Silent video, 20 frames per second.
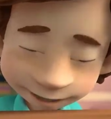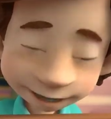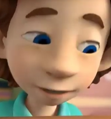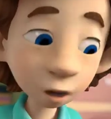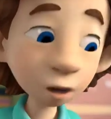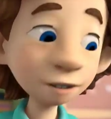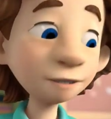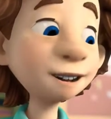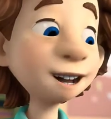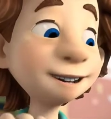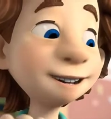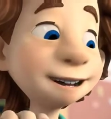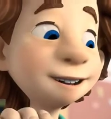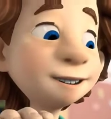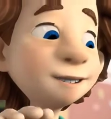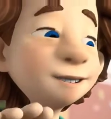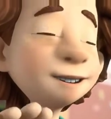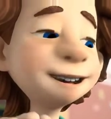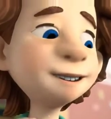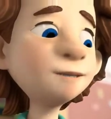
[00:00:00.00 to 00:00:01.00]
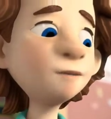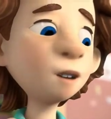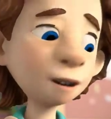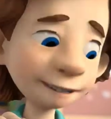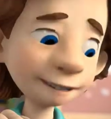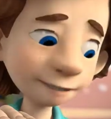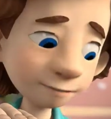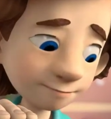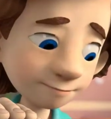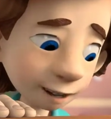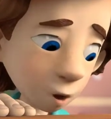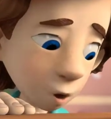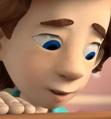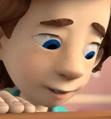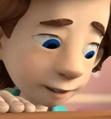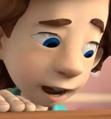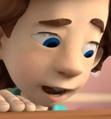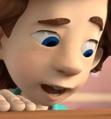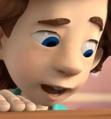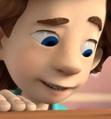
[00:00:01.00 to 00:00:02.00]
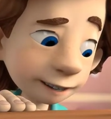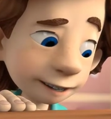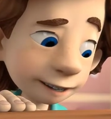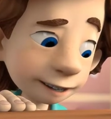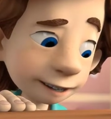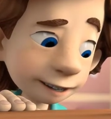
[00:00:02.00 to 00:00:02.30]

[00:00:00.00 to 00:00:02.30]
Next, he'll tell us how the fish took it.